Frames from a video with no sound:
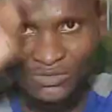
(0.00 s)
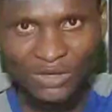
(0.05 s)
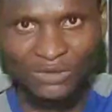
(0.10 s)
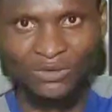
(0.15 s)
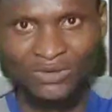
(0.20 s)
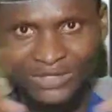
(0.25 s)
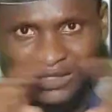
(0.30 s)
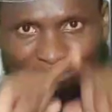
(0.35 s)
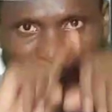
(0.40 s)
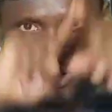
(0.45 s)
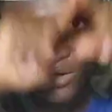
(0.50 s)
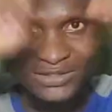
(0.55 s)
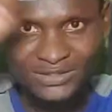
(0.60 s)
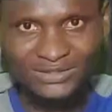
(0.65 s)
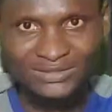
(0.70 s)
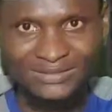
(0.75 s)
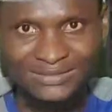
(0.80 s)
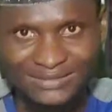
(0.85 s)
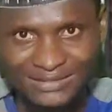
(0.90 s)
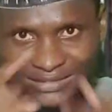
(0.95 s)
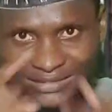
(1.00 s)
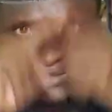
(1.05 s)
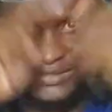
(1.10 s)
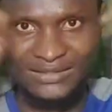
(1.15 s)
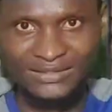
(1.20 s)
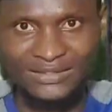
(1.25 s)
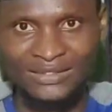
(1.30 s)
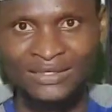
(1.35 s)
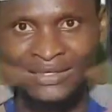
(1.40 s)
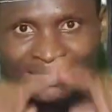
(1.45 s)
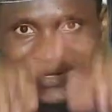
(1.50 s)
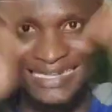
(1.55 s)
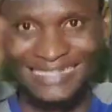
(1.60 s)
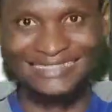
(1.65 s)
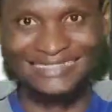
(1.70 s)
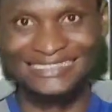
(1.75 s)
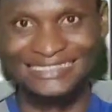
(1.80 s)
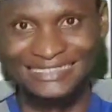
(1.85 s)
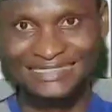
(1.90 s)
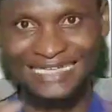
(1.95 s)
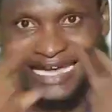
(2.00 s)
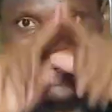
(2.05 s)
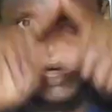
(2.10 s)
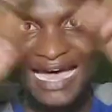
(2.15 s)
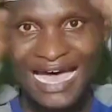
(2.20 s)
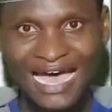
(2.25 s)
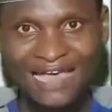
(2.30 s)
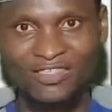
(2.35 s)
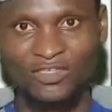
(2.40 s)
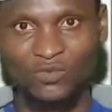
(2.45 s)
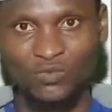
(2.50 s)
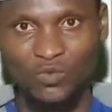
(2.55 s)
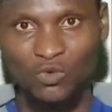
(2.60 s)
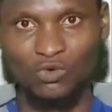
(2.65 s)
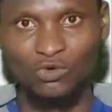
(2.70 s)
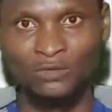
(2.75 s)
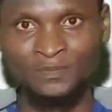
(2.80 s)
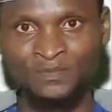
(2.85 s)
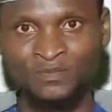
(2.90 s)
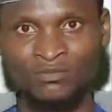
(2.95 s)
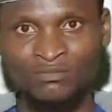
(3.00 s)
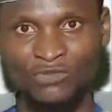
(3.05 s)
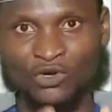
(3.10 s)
We are talking about the Nigeria as a whole.